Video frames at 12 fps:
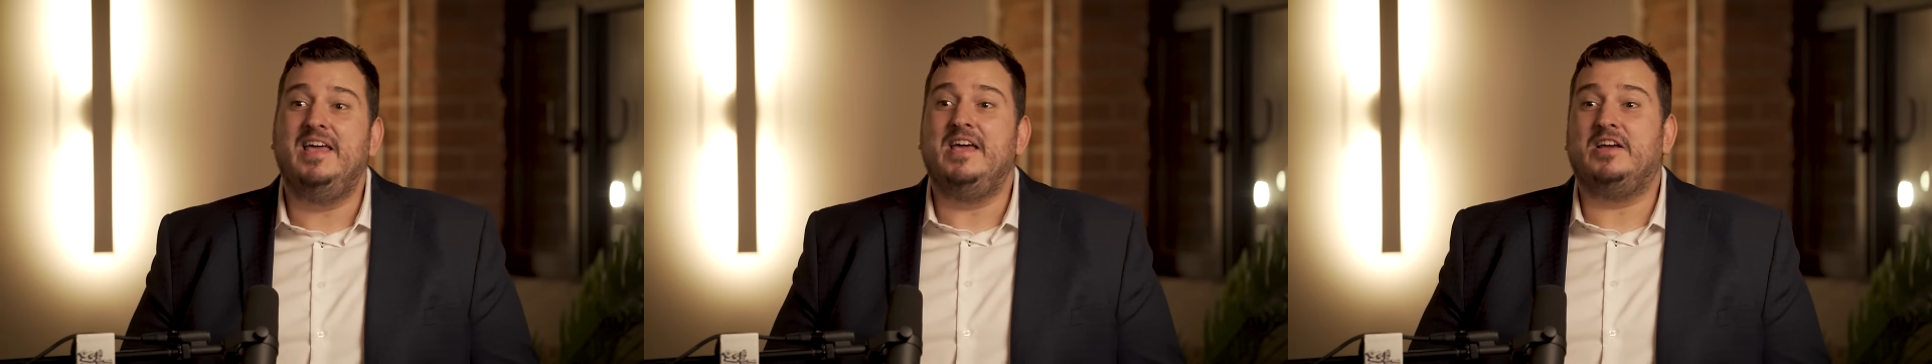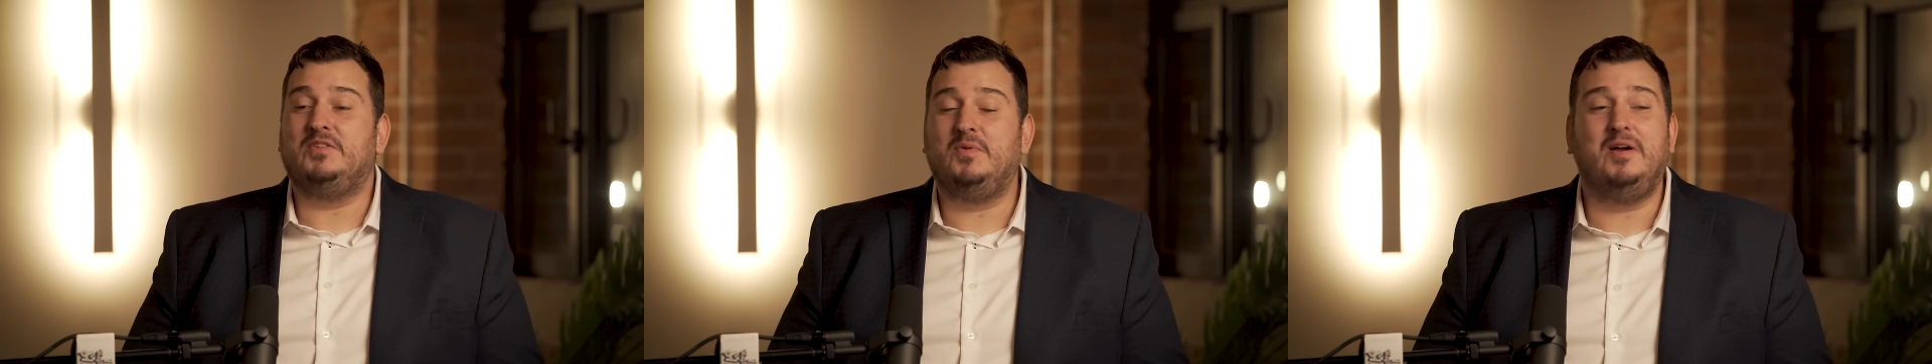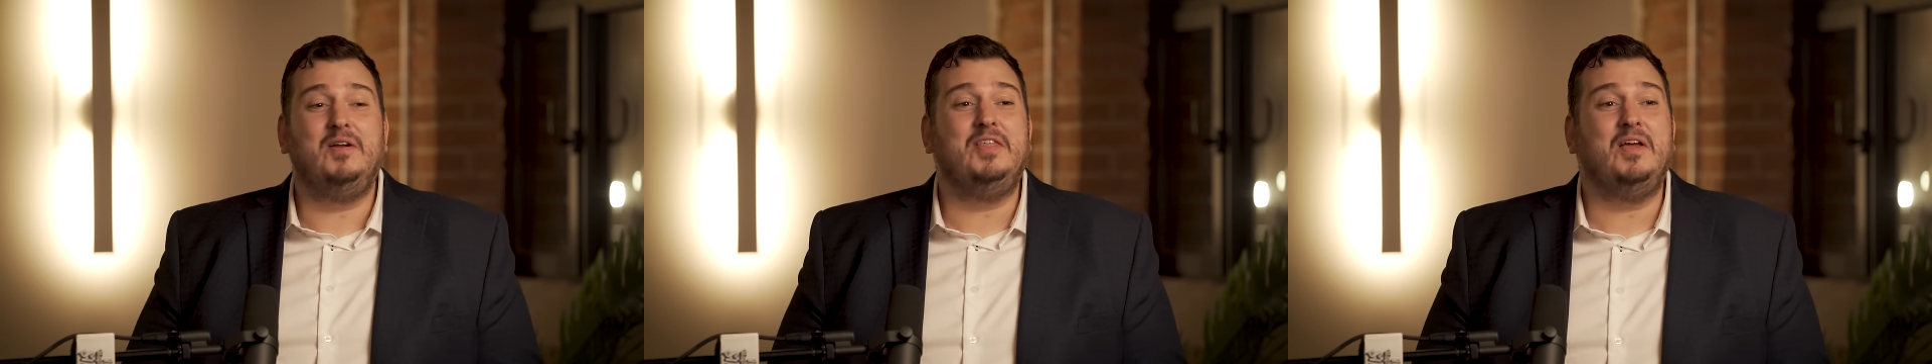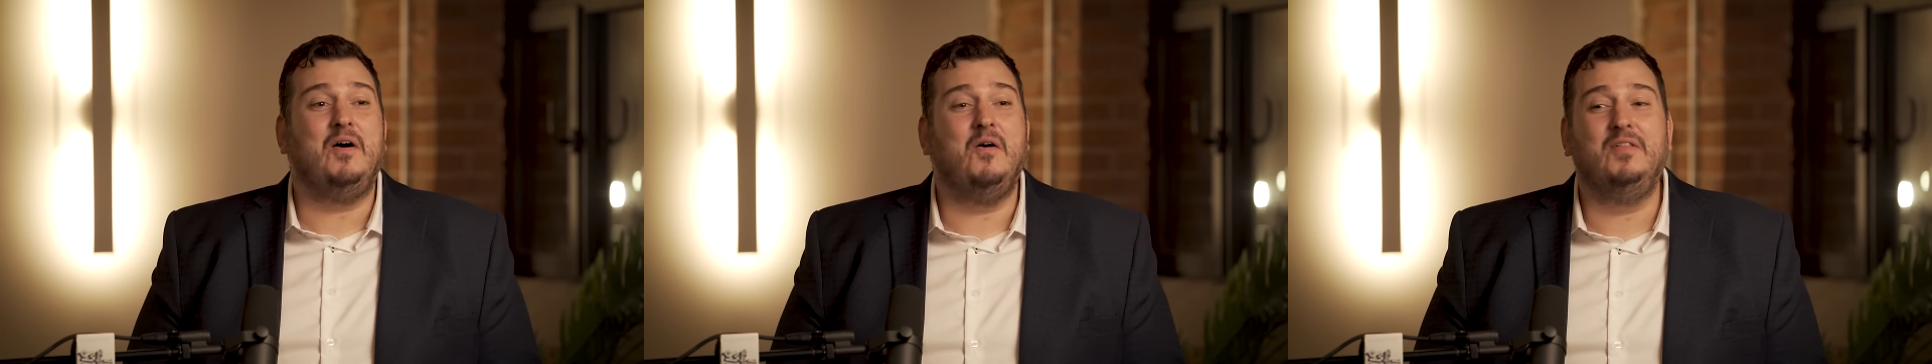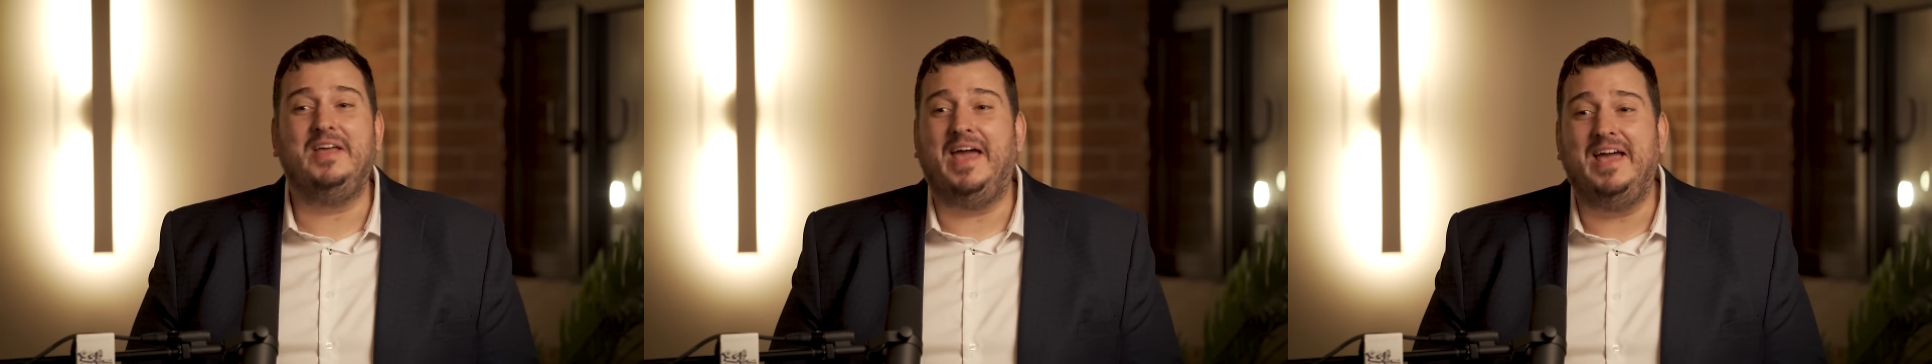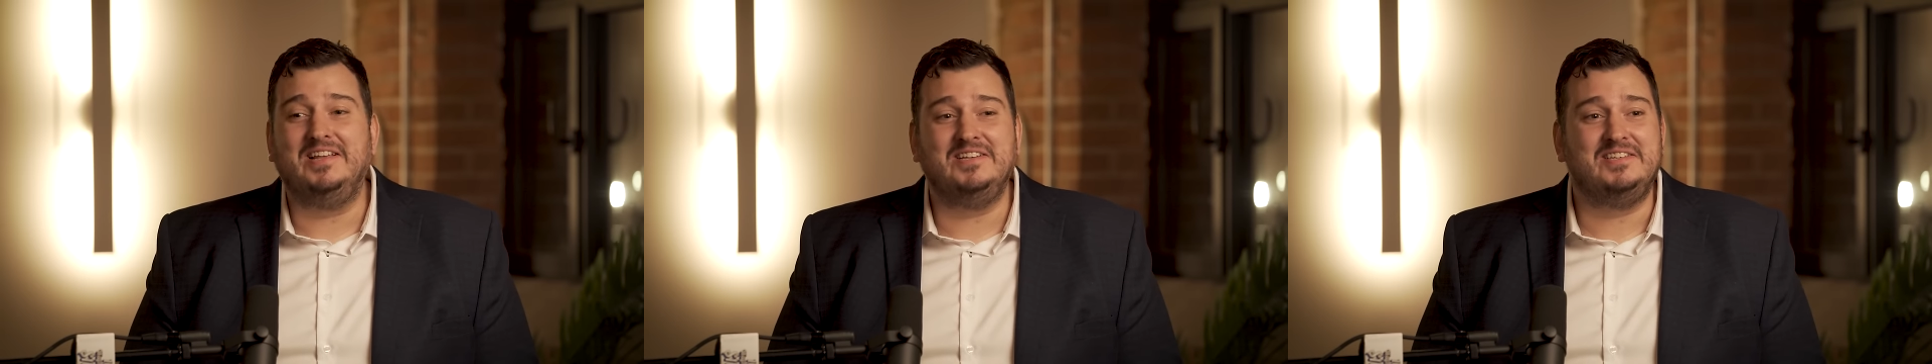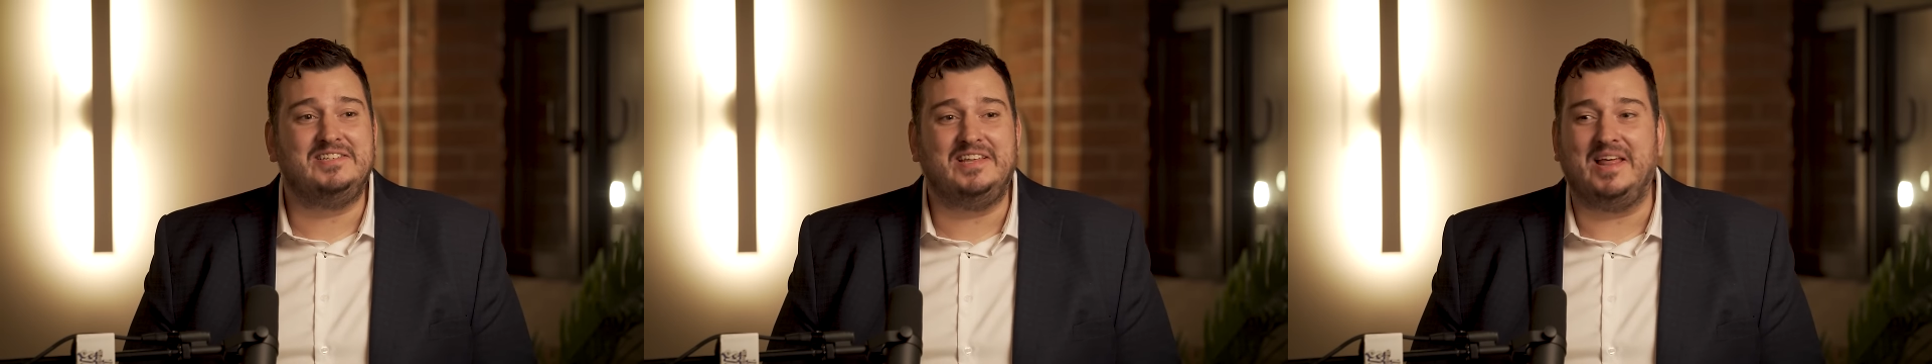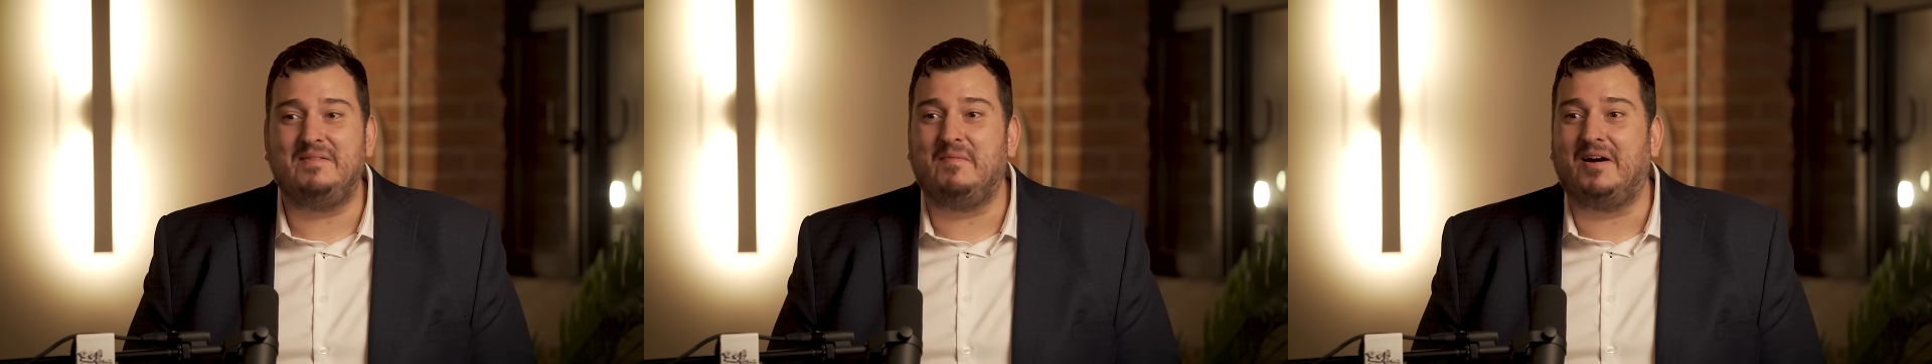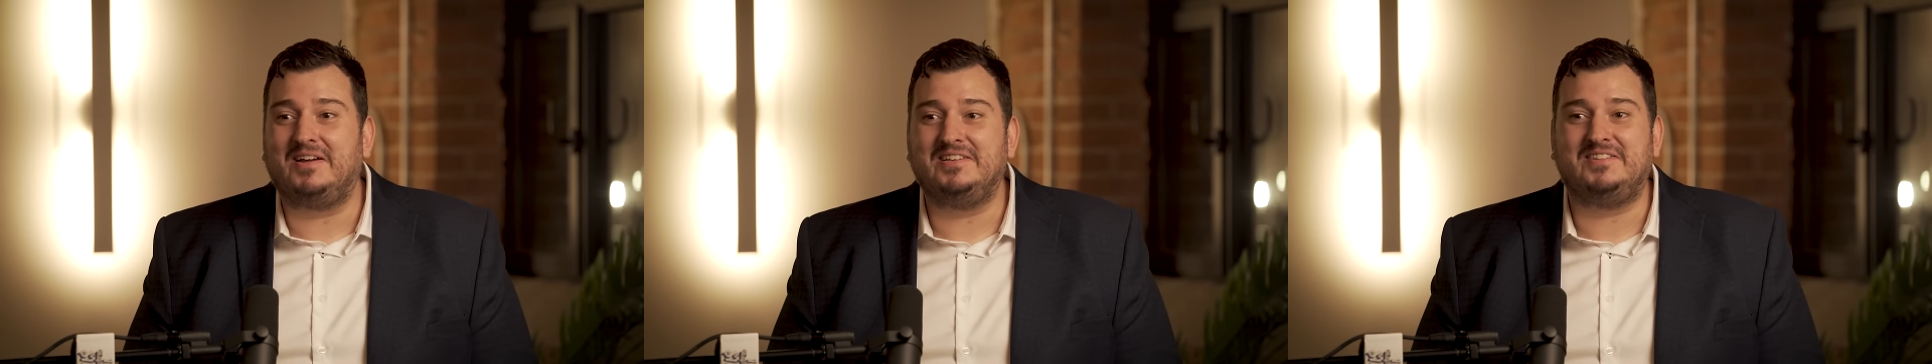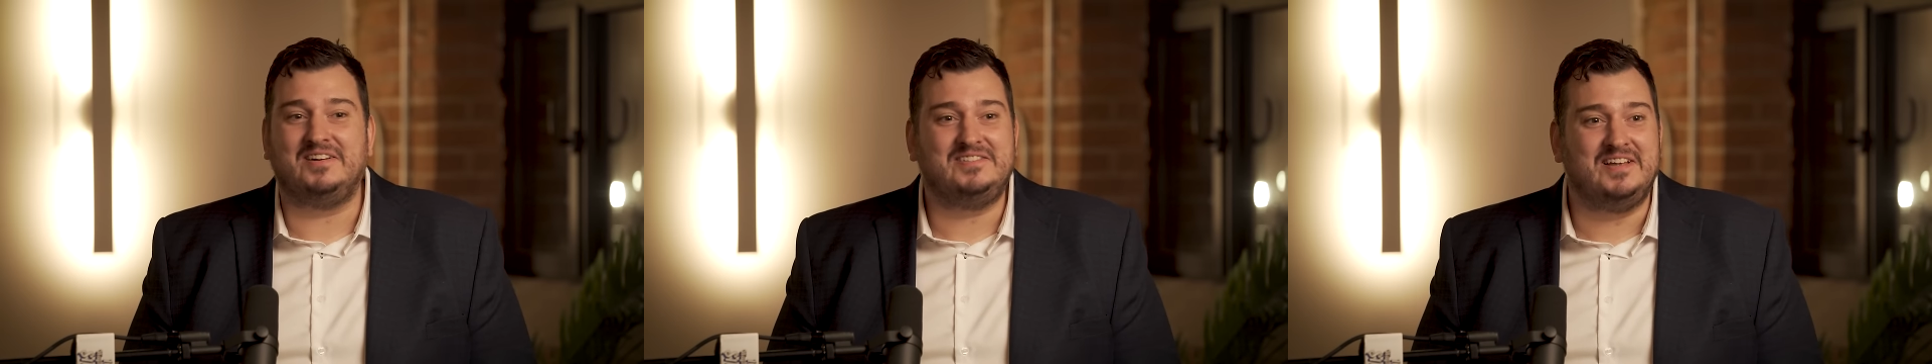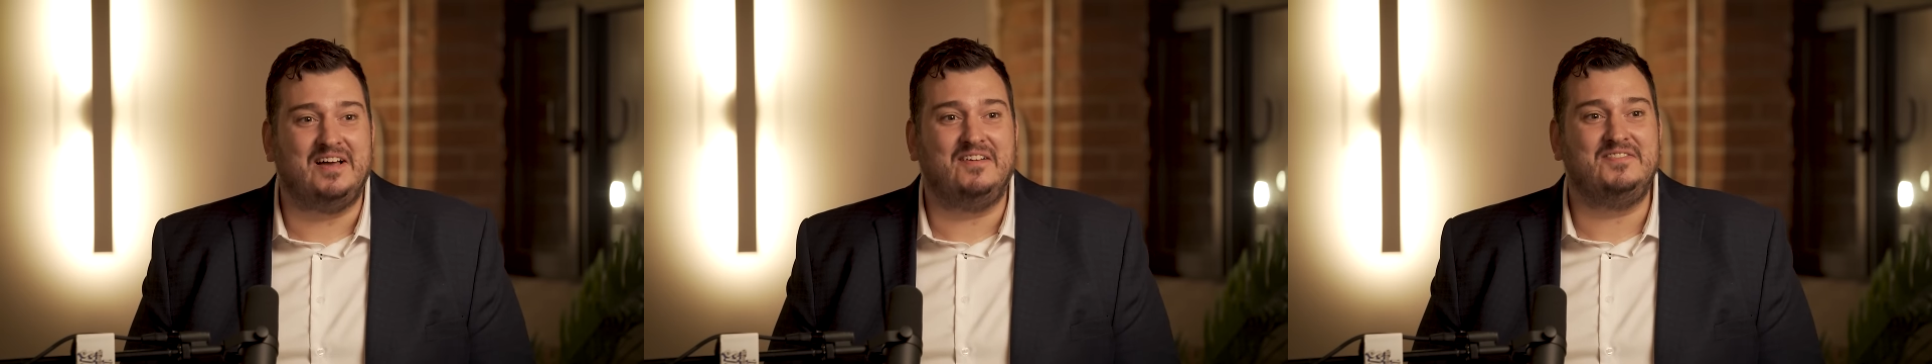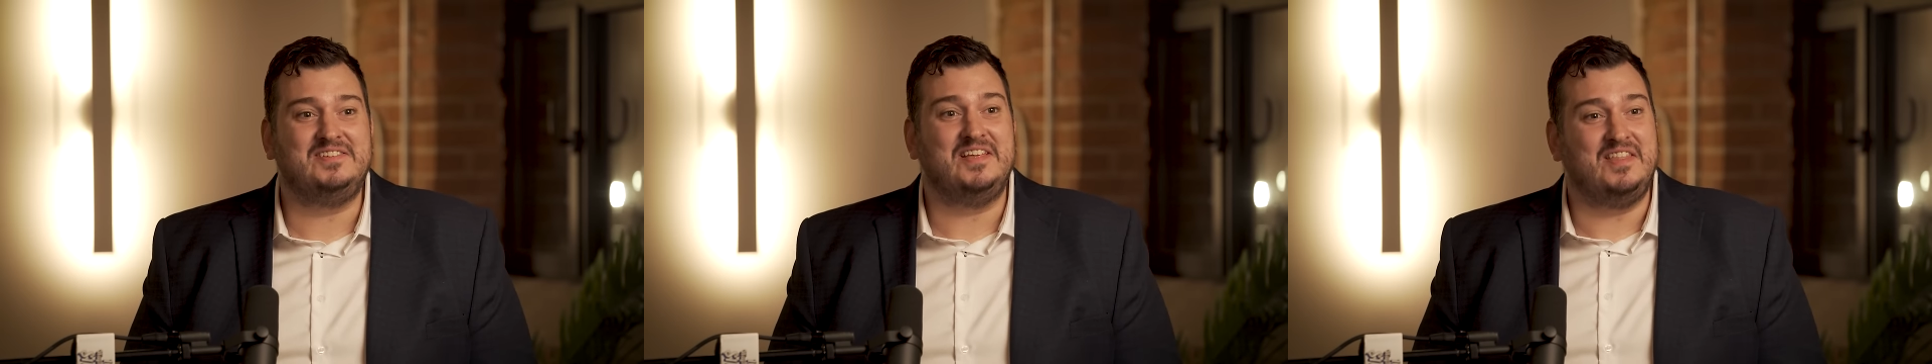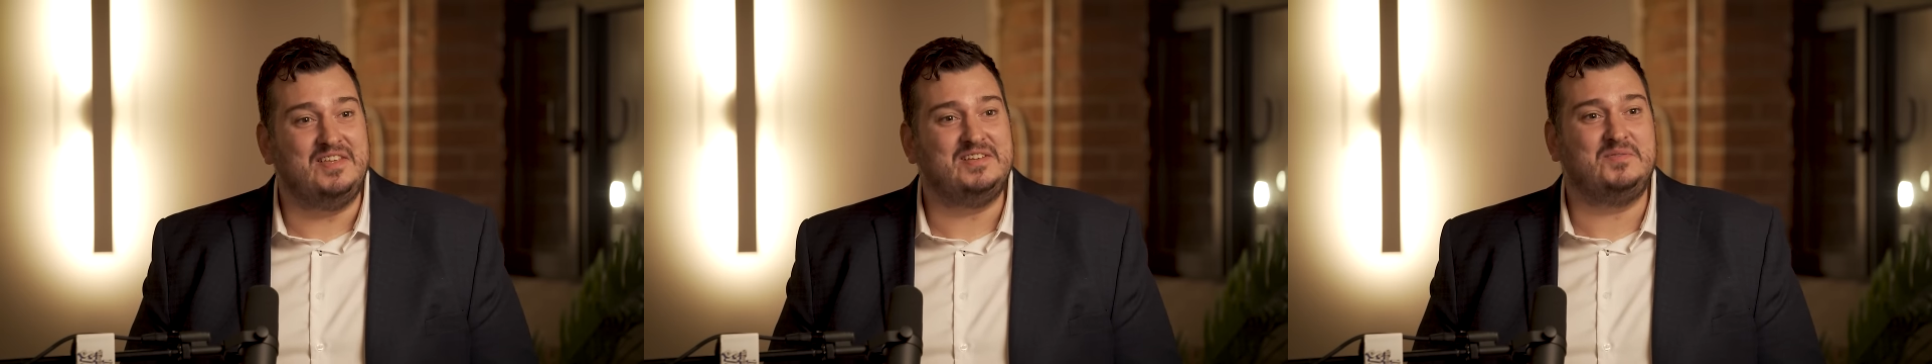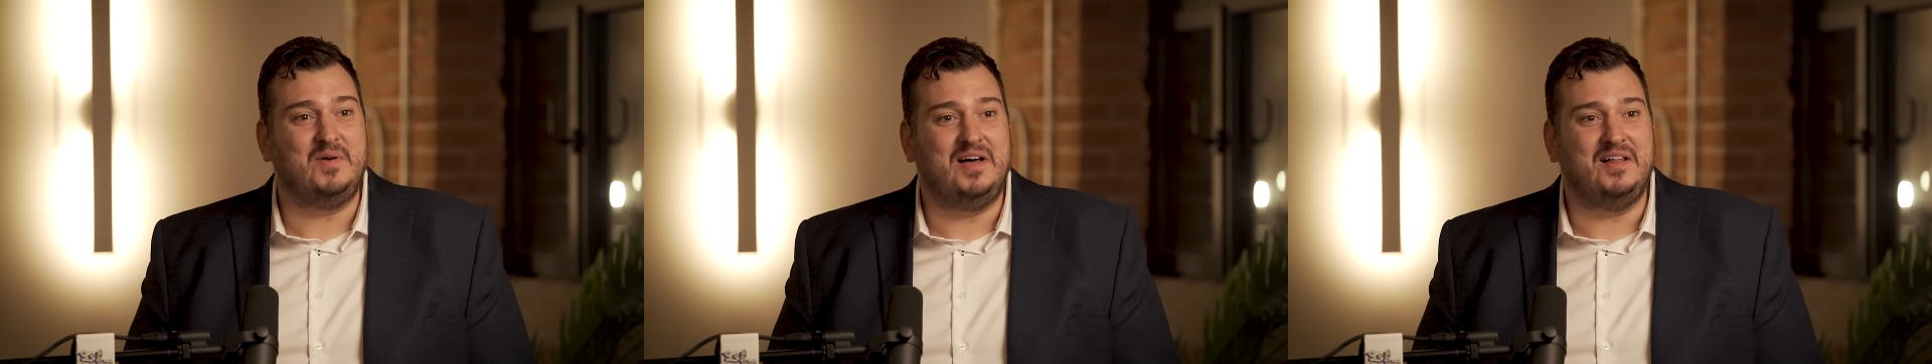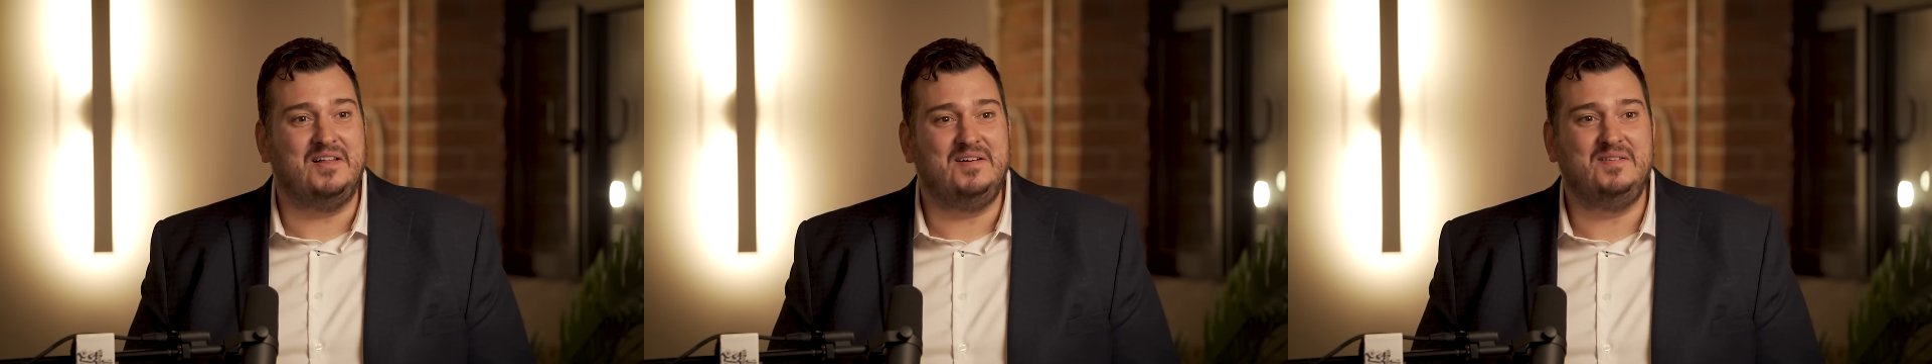Because we're the only agency that markets ourselves this well.